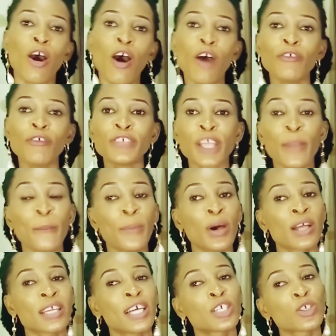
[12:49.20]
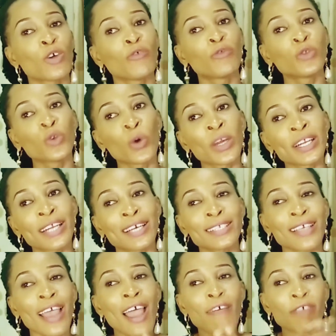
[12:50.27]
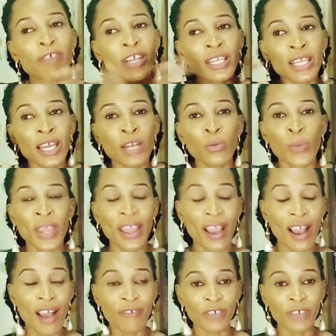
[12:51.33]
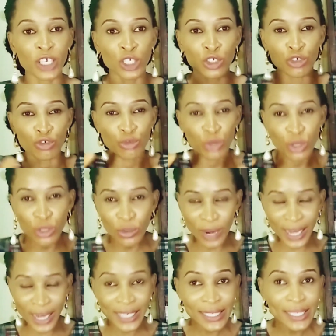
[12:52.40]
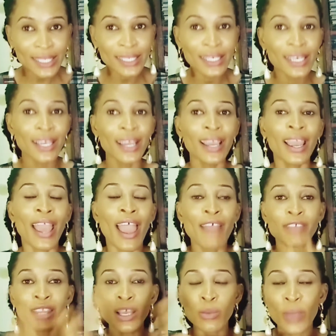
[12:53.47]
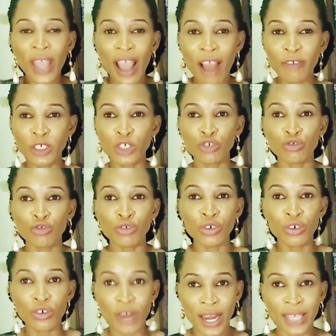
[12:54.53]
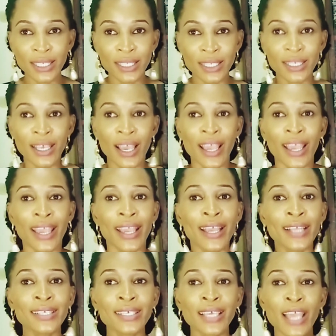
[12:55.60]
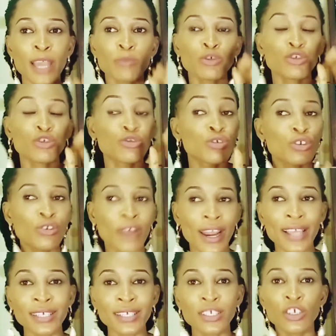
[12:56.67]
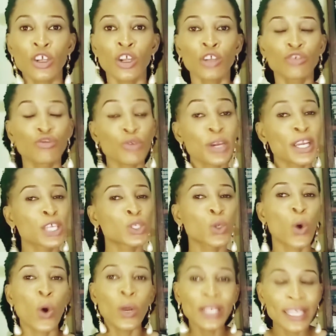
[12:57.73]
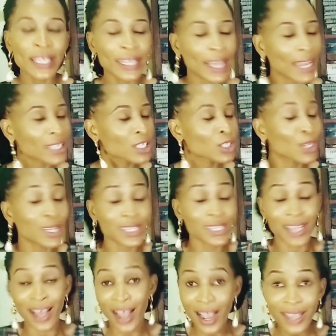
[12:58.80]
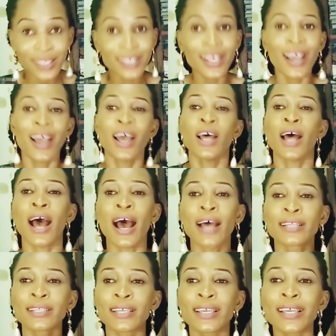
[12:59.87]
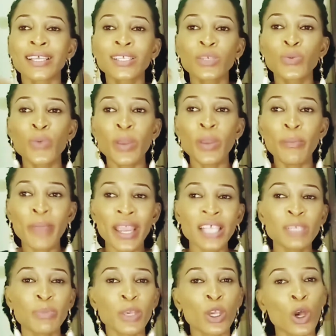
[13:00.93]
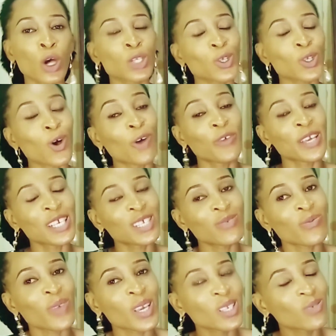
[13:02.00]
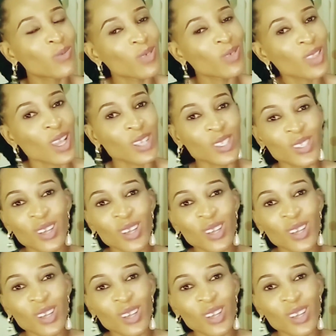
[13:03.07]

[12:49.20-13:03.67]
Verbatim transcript: of the importance of knowing that everything we have is through Christ. Everything we have is through Christ. It came through Christ, through his holiness, not us, and it remains because of his faithfulness.